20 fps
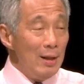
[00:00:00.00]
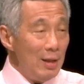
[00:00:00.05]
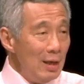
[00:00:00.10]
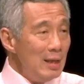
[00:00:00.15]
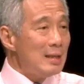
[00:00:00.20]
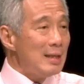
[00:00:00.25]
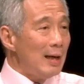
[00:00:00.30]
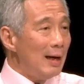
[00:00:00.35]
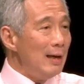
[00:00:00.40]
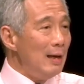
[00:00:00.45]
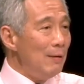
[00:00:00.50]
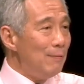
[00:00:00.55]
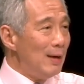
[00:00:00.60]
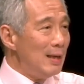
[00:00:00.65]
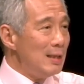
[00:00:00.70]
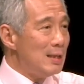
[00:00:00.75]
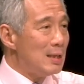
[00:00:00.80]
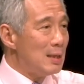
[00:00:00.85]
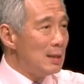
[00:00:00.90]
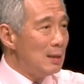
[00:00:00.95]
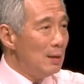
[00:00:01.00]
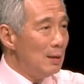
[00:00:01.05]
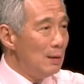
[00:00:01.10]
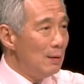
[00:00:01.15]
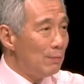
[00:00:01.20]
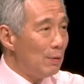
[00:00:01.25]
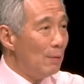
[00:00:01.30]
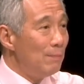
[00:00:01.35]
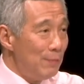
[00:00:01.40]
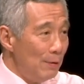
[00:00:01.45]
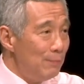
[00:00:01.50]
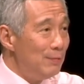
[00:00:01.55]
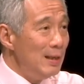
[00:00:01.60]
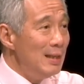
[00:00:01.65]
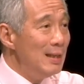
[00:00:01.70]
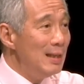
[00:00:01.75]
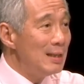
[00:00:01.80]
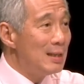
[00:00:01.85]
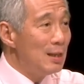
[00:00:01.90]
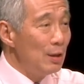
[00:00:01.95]
These are events from
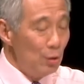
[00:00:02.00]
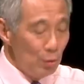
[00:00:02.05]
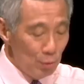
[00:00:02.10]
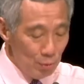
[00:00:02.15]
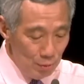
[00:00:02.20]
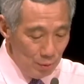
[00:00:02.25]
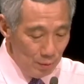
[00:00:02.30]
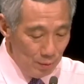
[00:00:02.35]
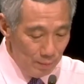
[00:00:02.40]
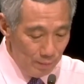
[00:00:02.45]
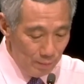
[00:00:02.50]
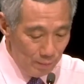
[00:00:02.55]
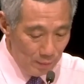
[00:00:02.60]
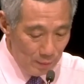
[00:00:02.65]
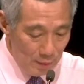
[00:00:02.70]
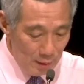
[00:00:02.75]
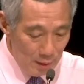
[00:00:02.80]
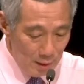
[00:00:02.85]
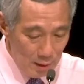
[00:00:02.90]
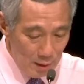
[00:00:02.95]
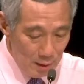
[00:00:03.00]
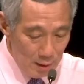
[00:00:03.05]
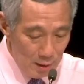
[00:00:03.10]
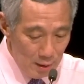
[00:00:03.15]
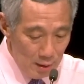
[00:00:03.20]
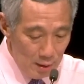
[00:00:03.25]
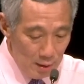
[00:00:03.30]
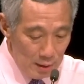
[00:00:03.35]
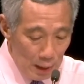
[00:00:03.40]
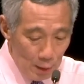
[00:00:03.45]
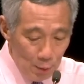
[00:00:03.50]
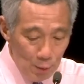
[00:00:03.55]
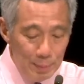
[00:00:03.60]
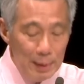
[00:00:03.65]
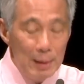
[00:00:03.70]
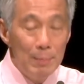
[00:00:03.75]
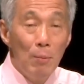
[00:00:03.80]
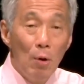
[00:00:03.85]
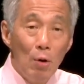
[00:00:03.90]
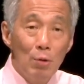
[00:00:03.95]
fifty years ago. There will
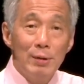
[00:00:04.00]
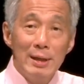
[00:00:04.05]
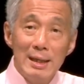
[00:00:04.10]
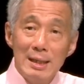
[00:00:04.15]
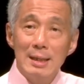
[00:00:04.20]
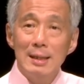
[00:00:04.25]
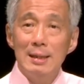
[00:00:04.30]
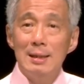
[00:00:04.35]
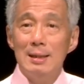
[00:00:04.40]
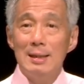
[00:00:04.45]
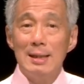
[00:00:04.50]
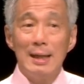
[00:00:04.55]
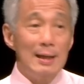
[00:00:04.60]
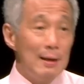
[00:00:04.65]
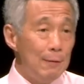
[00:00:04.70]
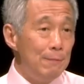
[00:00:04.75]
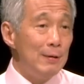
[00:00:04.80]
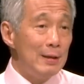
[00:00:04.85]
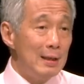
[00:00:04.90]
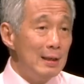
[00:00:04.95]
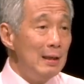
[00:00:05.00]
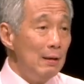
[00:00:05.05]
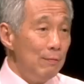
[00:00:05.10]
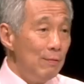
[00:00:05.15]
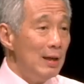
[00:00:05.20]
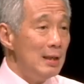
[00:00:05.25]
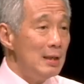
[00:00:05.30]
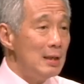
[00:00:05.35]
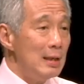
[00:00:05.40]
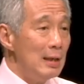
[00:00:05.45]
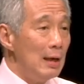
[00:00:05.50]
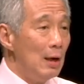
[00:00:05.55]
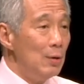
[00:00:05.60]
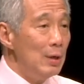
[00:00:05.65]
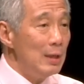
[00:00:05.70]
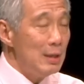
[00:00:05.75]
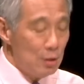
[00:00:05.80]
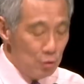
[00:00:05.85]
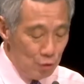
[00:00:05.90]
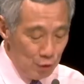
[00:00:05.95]
be more recent significant events in our
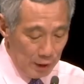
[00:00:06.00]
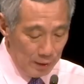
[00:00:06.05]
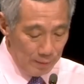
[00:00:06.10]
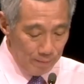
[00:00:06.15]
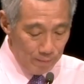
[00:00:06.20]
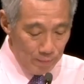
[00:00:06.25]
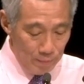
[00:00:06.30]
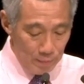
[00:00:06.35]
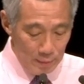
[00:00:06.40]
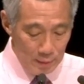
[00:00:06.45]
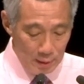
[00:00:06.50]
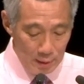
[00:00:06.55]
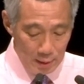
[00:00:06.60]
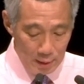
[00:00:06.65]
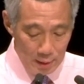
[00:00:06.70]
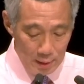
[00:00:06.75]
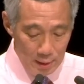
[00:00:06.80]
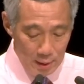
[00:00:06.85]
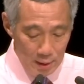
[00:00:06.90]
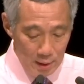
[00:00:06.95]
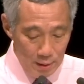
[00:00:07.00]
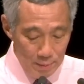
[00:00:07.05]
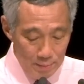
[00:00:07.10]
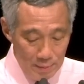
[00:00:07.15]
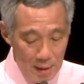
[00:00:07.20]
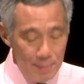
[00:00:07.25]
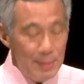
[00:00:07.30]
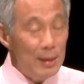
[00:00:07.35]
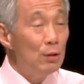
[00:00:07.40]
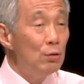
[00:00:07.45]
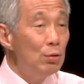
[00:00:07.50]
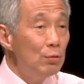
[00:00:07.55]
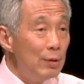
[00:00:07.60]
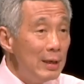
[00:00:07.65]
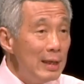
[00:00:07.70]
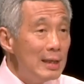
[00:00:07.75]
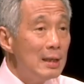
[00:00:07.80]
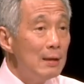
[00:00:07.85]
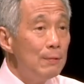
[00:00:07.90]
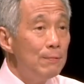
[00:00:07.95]
history, maybe too
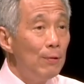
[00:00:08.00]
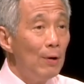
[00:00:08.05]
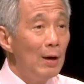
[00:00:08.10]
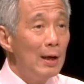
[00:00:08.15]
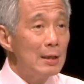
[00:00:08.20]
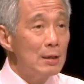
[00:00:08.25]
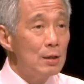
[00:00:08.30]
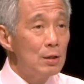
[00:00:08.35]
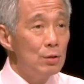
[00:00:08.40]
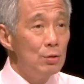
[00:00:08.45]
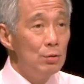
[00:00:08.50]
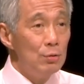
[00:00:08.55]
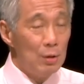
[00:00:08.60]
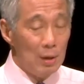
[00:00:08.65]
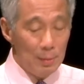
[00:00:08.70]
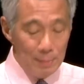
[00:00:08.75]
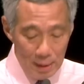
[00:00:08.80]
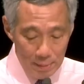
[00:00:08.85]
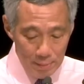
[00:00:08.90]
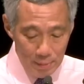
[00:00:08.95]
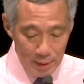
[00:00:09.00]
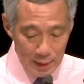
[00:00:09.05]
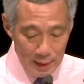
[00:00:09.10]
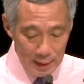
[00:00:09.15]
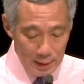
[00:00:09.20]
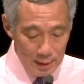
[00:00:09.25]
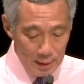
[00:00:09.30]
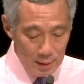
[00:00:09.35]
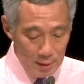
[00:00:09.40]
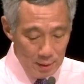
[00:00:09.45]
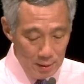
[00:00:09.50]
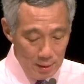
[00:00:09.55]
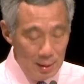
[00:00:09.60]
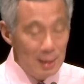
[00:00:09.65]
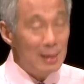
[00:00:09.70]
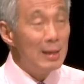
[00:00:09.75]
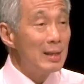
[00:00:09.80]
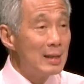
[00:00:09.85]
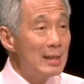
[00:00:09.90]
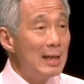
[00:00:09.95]
recent for us to commemorate
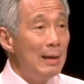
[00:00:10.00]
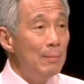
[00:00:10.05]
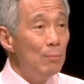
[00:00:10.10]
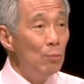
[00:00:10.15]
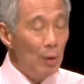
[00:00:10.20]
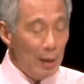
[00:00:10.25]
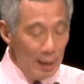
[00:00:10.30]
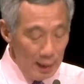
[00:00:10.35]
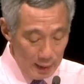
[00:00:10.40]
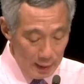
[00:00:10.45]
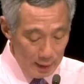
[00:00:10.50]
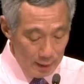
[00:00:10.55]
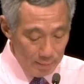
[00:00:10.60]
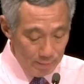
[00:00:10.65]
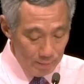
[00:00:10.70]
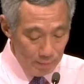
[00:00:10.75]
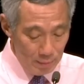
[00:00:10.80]
in the same way.